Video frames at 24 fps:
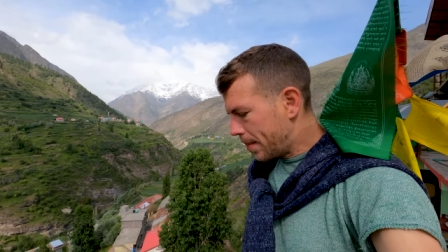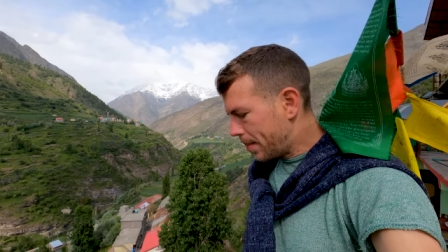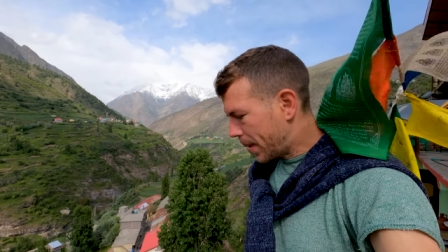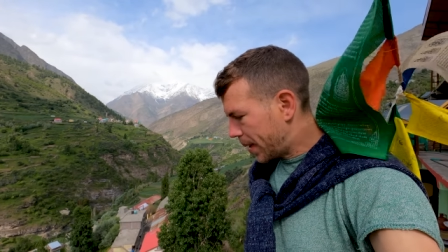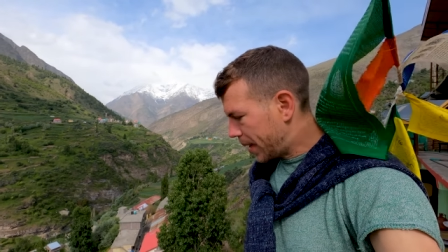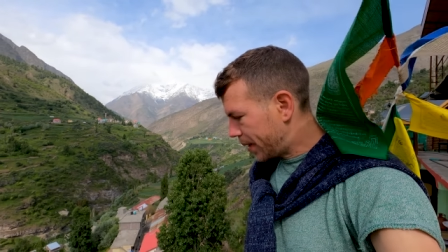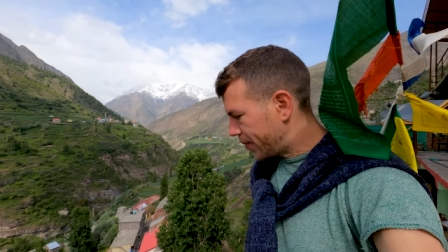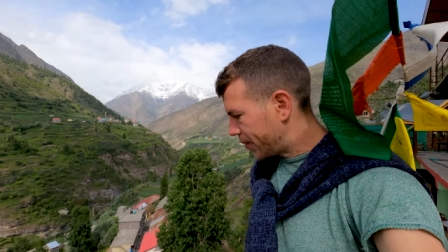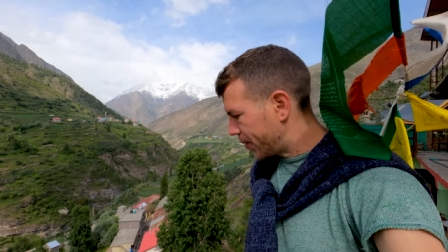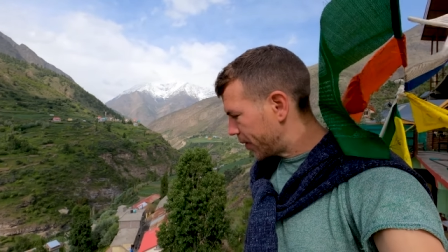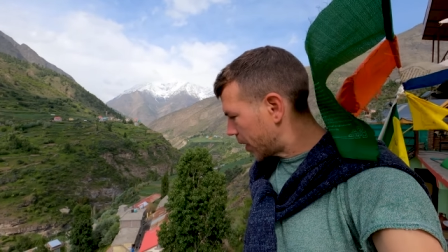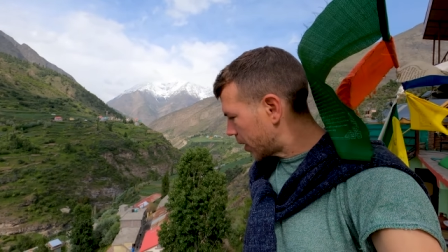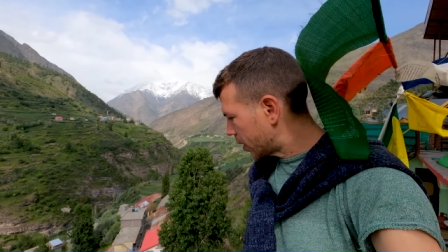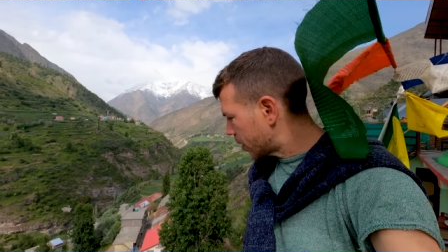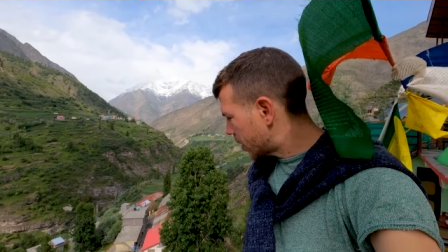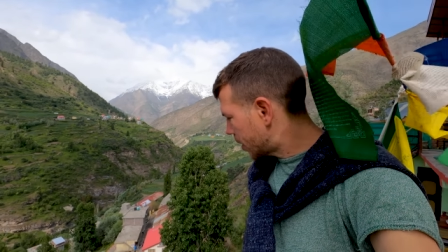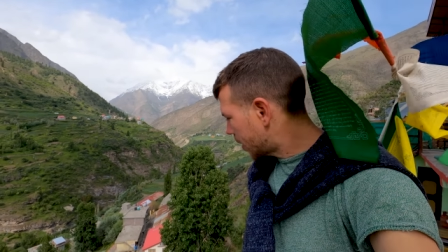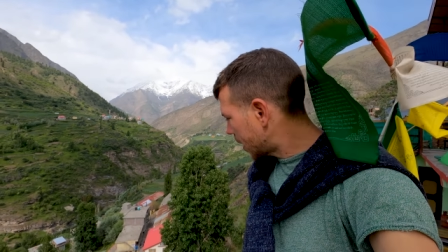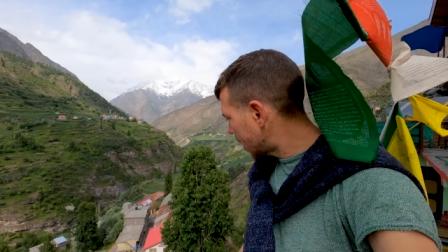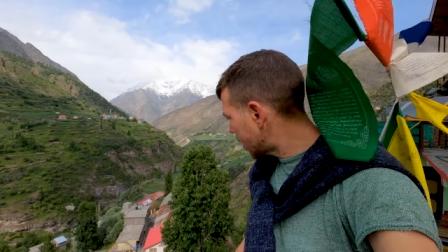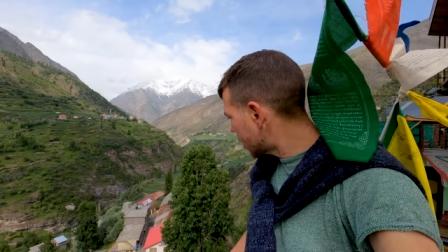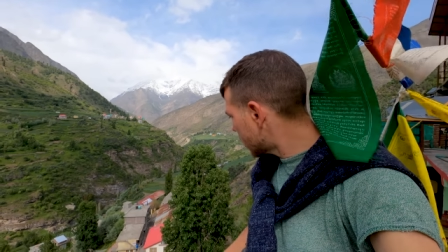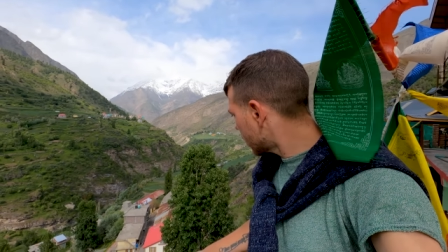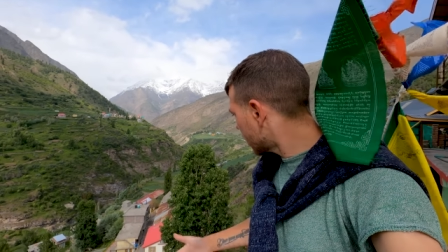But if not,
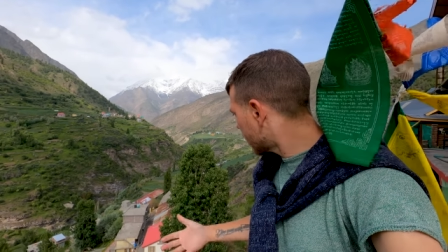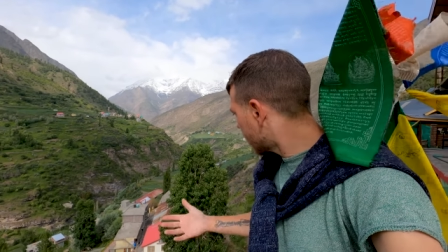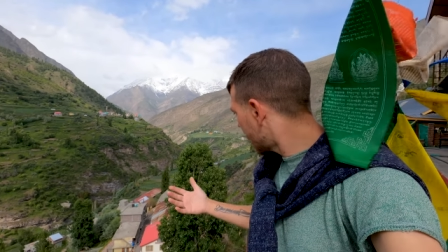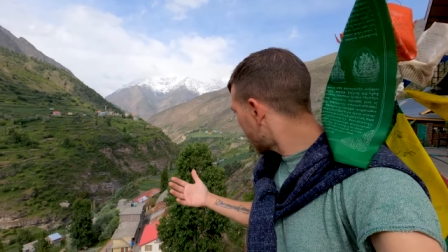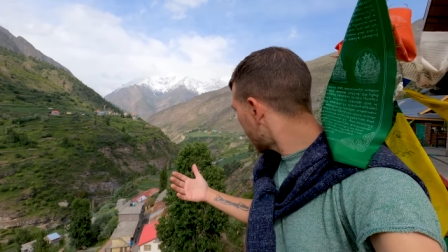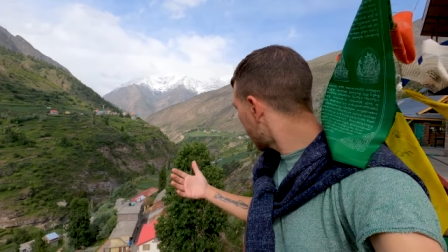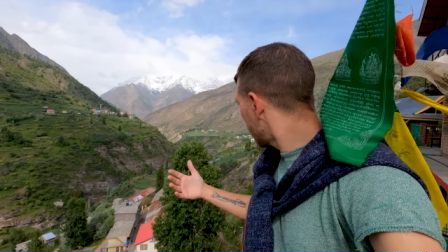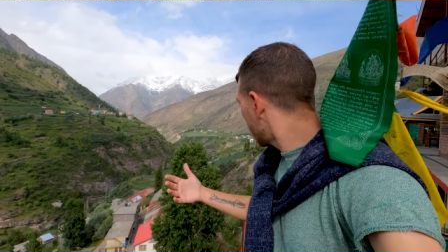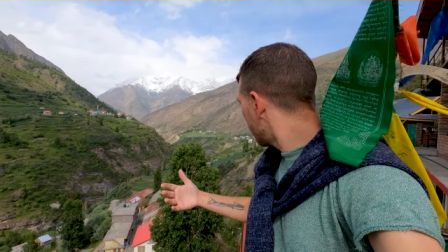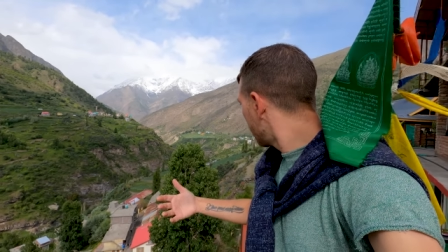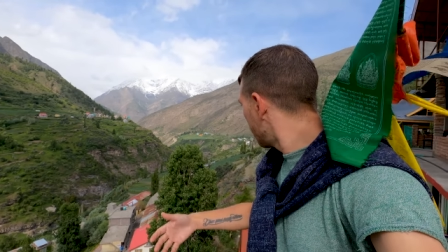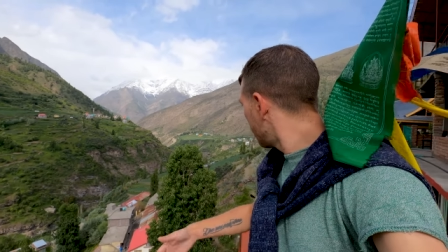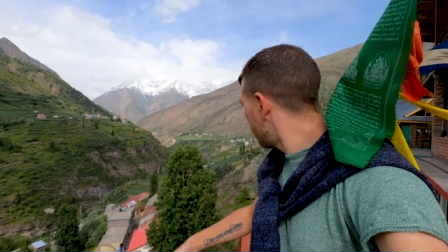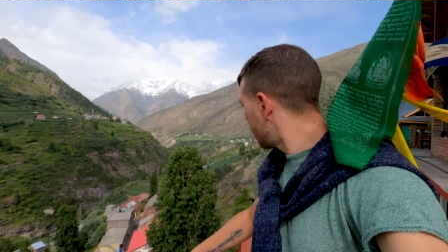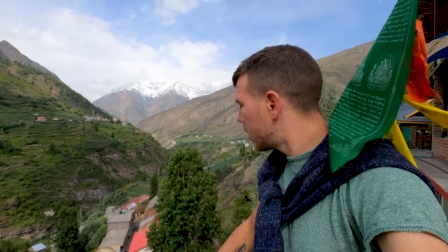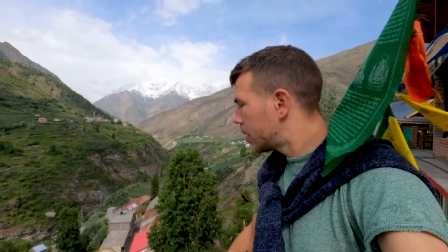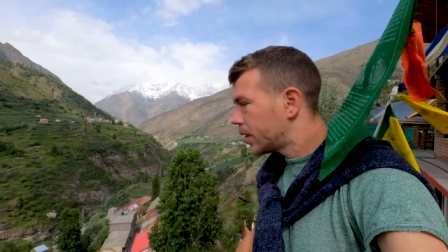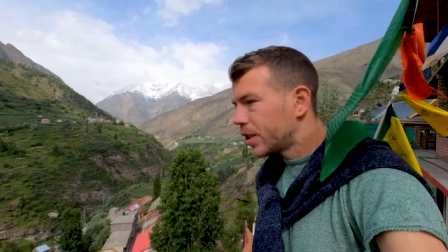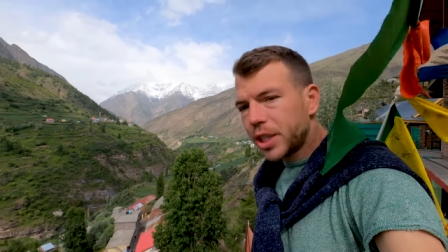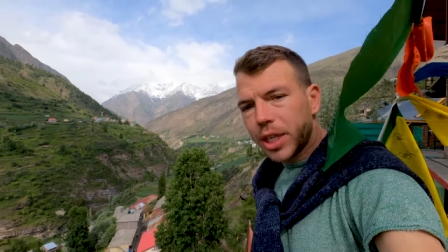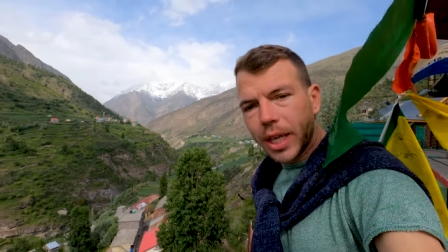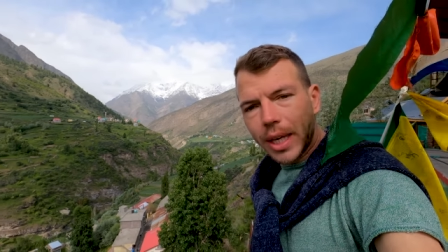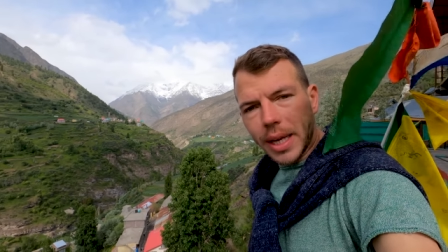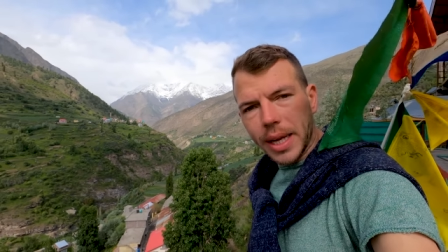that's okay.
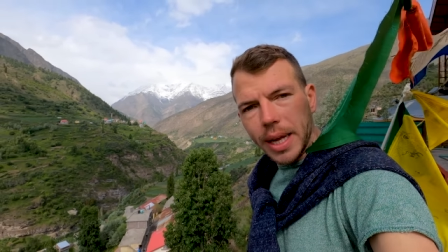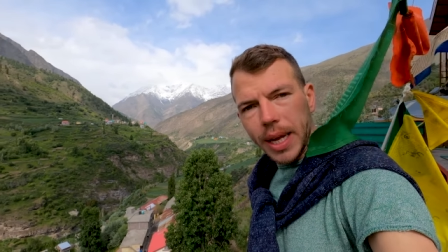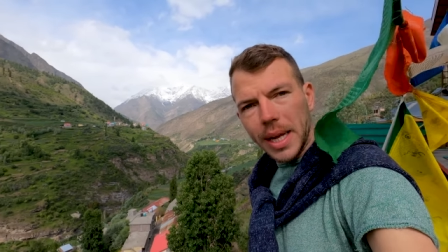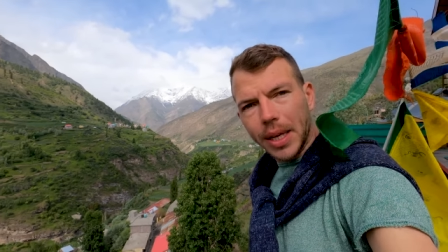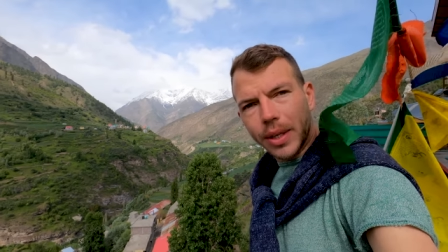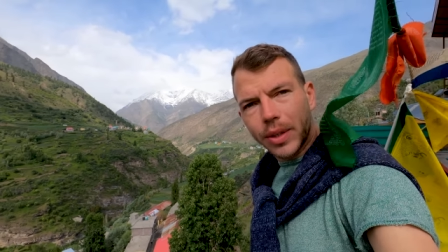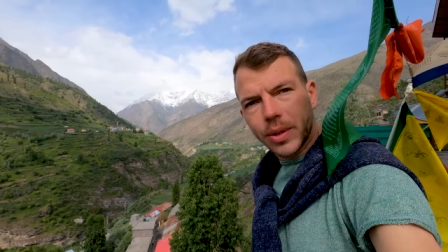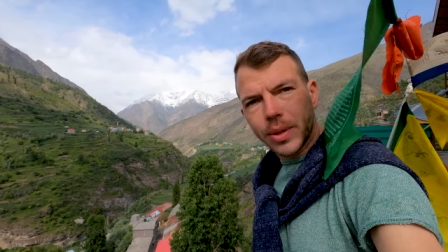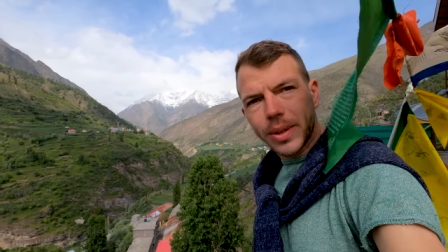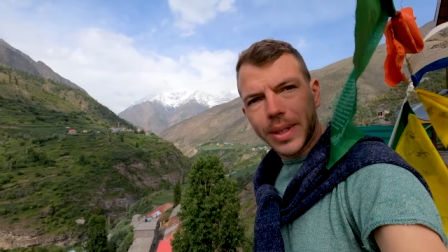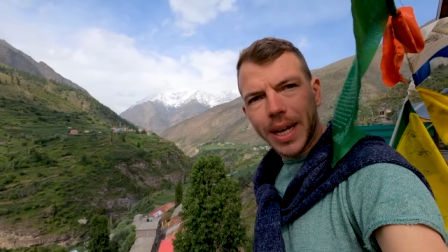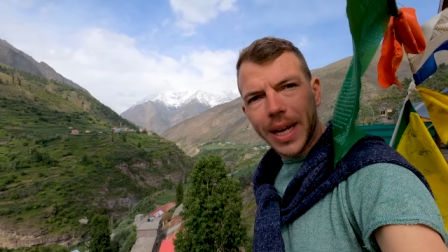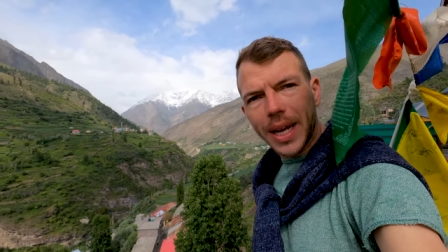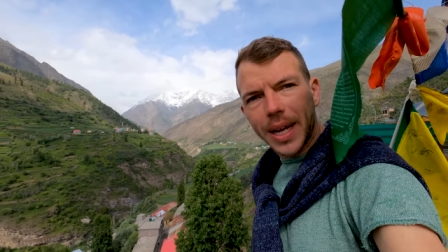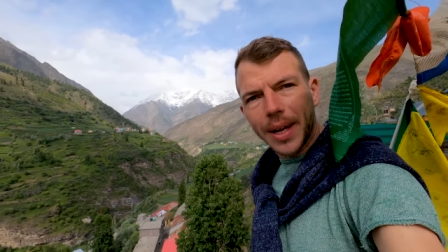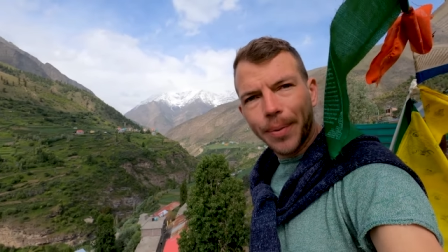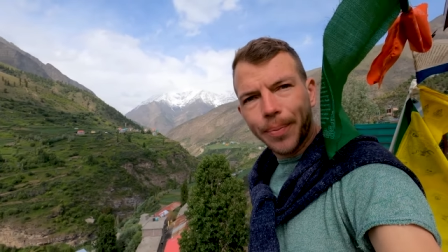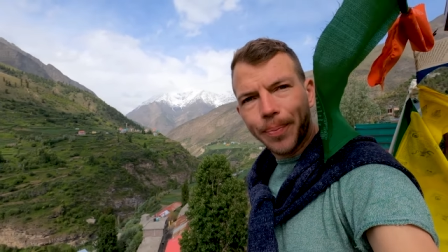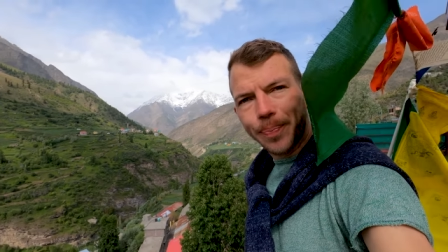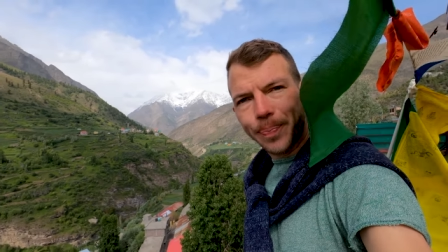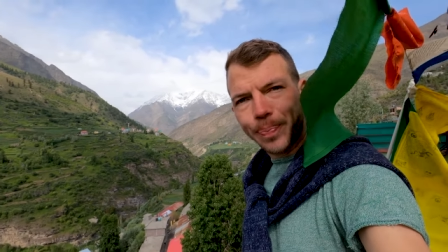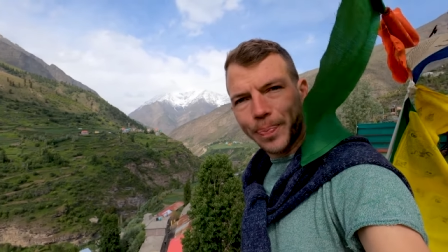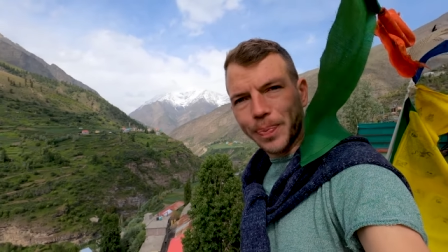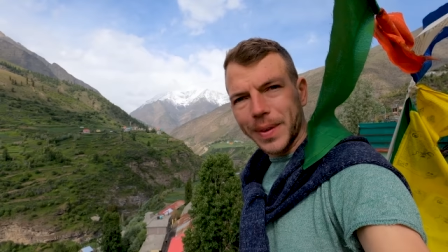We'll chill here today,
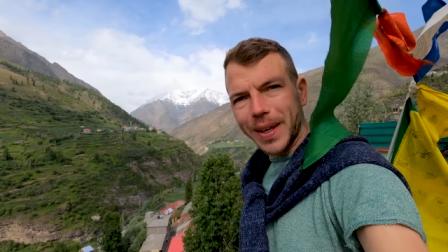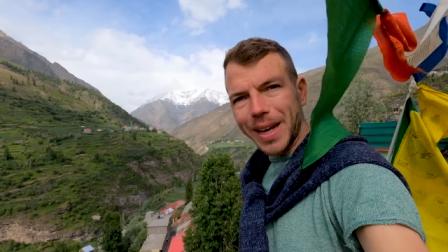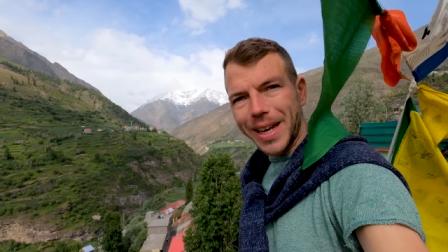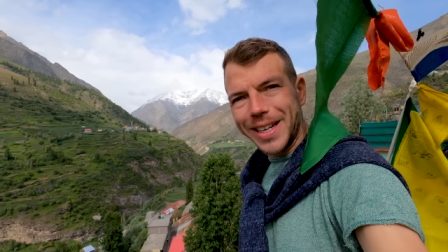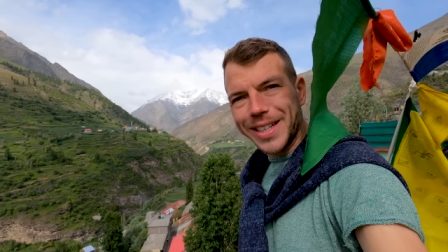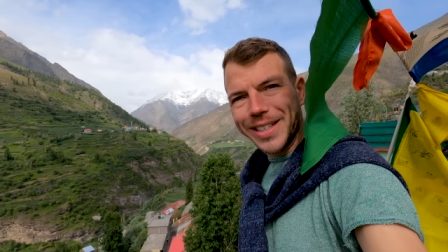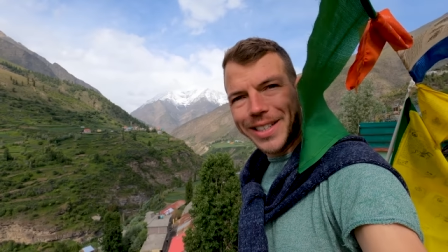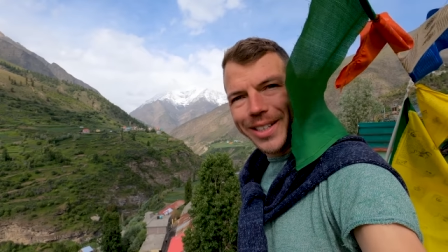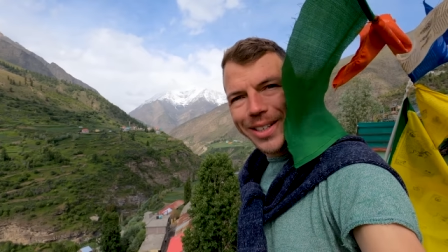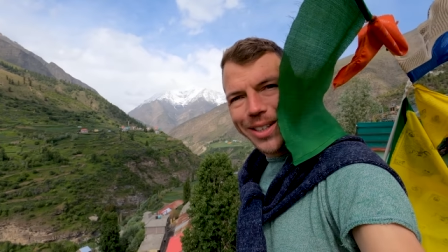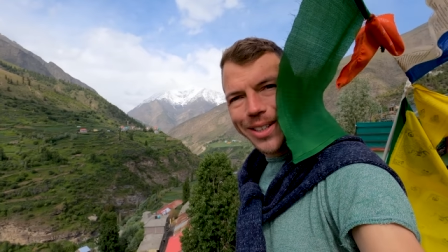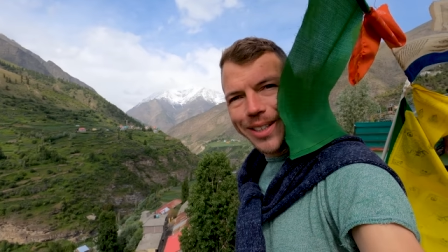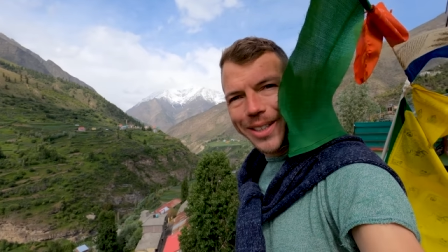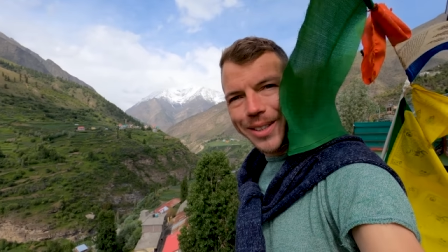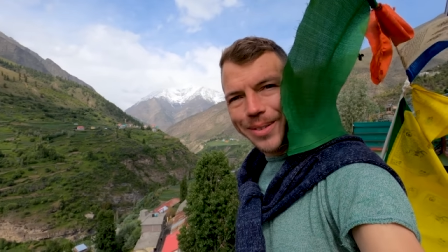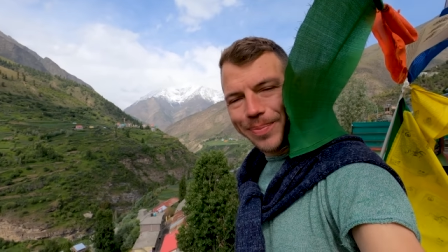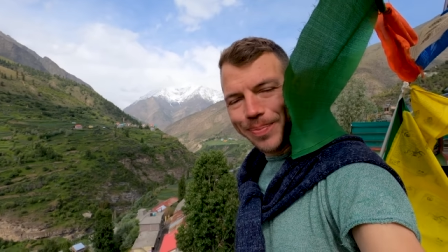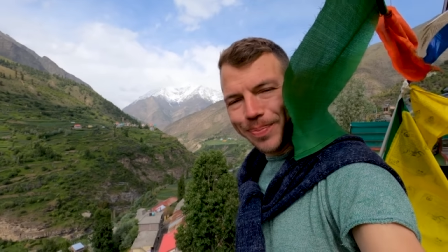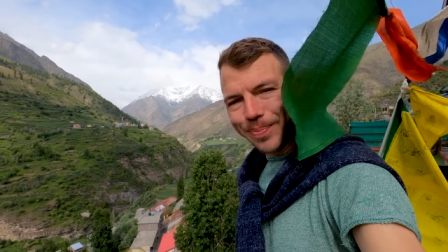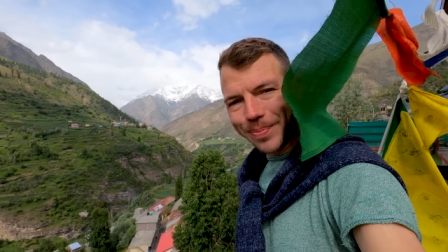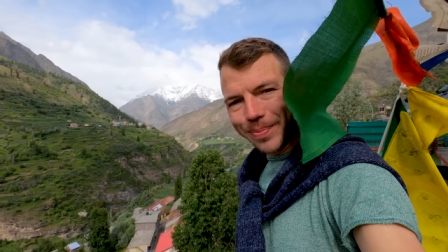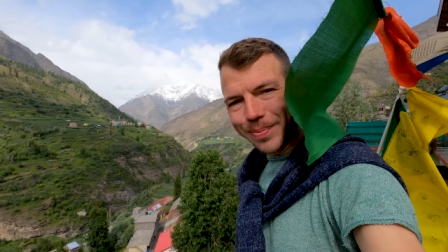enjoy.